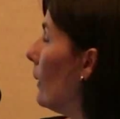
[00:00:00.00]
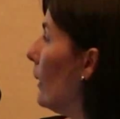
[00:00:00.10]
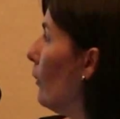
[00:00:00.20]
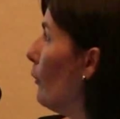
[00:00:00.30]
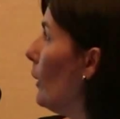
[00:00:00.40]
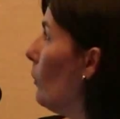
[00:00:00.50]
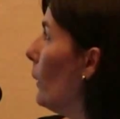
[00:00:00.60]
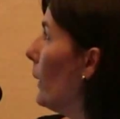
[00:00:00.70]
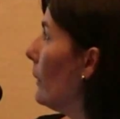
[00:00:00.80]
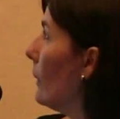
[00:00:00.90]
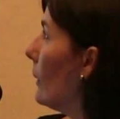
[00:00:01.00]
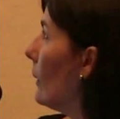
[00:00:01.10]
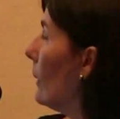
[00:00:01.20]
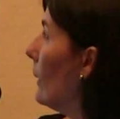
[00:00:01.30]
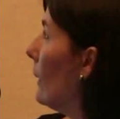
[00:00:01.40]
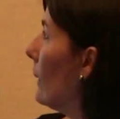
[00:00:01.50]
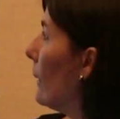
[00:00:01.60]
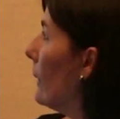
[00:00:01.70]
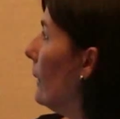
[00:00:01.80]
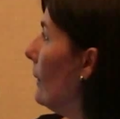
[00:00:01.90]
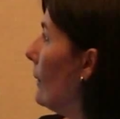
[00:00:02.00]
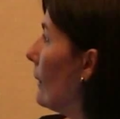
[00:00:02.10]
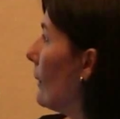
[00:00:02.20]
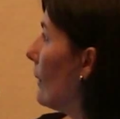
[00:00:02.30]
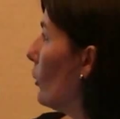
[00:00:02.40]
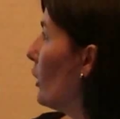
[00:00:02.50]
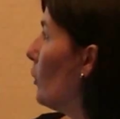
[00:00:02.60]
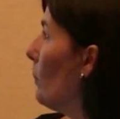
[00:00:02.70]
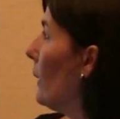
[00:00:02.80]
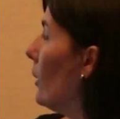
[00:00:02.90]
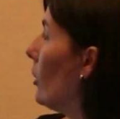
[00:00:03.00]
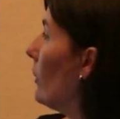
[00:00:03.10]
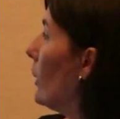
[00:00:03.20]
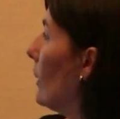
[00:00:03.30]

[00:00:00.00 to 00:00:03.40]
evaluate the distance or the spatial